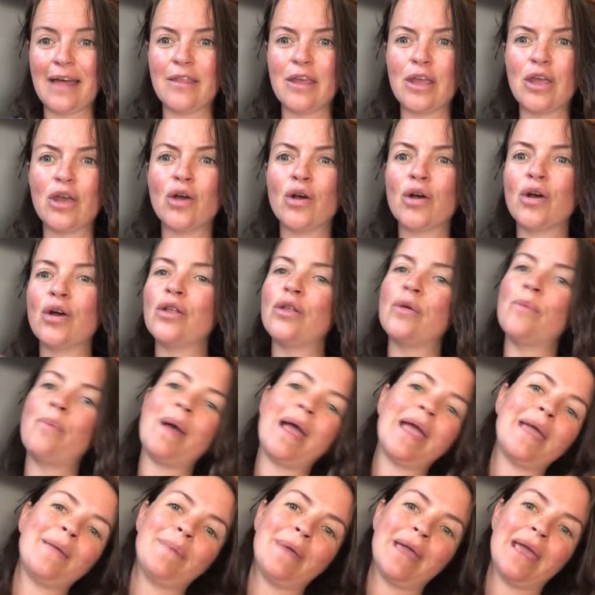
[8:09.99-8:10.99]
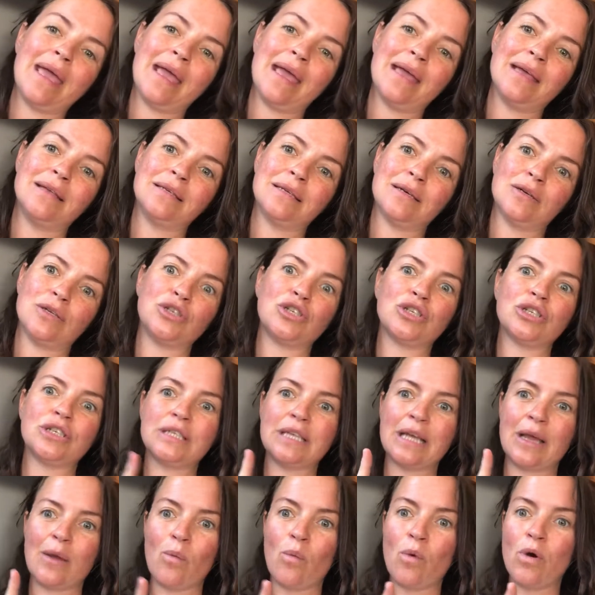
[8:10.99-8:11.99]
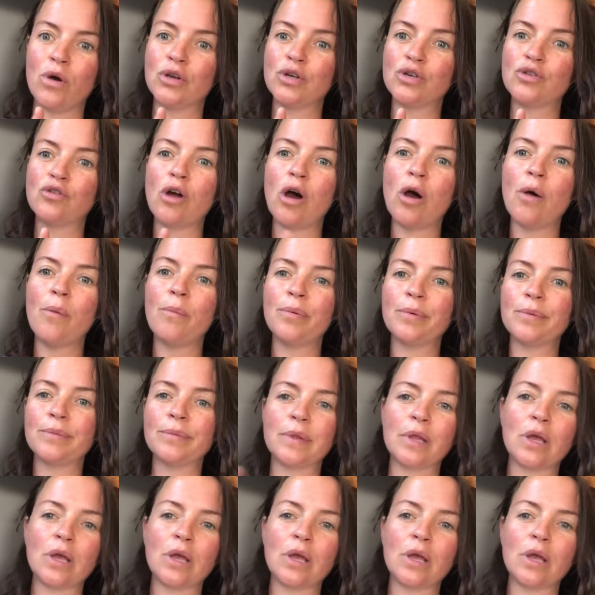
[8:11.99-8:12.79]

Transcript: The younger the baby is, I'd just say 1 drop.